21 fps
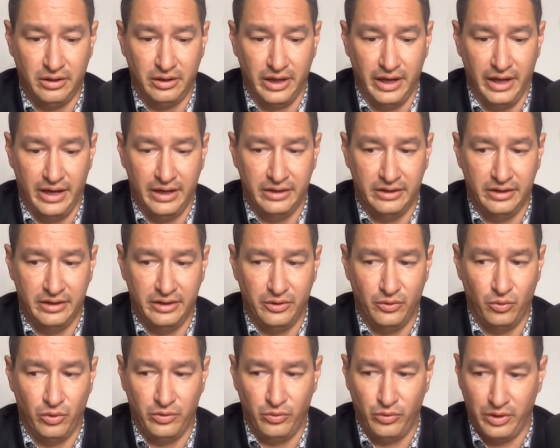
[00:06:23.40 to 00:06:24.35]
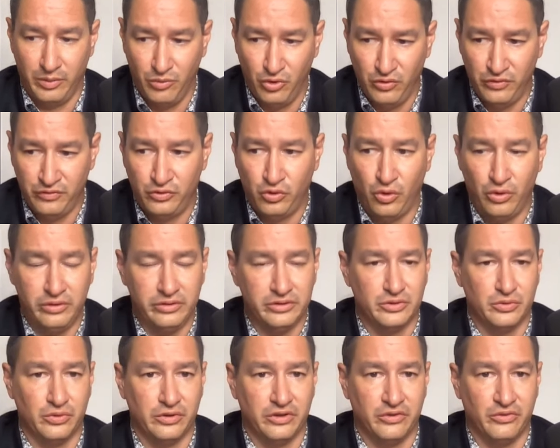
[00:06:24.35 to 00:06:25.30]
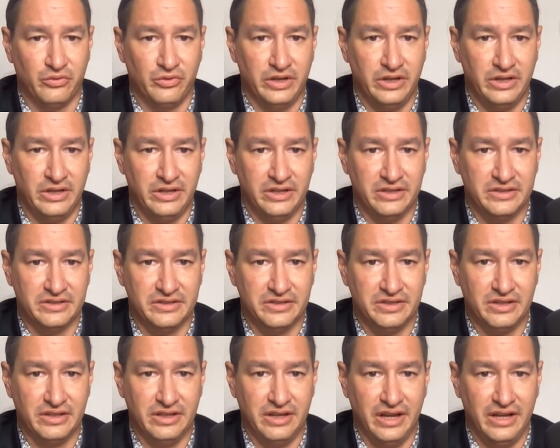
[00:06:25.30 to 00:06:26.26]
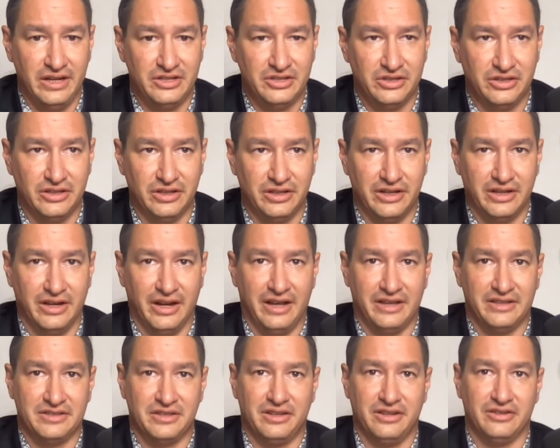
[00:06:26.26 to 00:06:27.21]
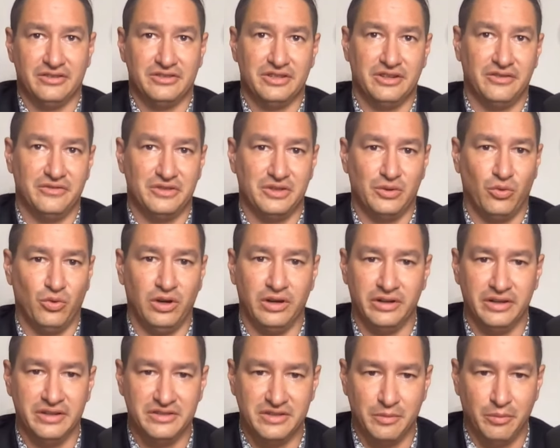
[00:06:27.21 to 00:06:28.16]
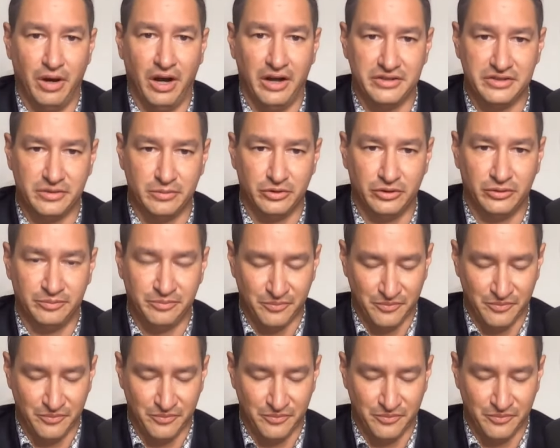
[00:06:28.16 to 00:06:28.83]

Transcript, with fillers: And when we move towards with reconciliation and asking ourselves, one, is it possible?